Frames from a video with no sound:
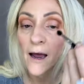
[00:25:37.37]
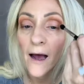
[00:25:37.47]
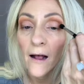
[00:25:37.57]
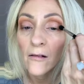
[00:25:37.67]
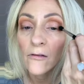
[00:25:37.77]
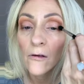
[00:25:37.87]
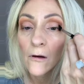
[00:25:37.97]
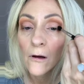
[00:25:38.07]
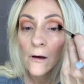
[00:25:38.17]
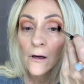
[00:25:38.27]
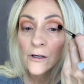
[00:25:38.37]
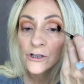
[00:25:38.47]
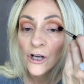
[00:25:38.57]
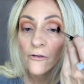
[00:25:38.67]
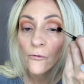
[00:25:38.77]
adds
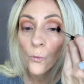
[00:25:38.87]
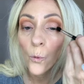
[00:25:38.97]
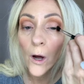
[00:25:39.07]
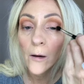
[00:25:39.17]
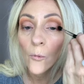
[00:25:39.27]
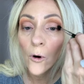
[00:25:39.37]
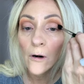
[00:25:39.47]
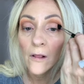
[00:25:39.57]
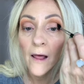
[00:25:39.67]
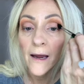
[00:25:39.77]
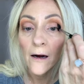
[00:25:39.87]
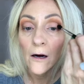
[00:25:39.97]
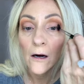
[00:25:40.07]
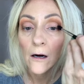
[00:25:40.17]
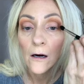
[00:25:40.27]
just one more layer,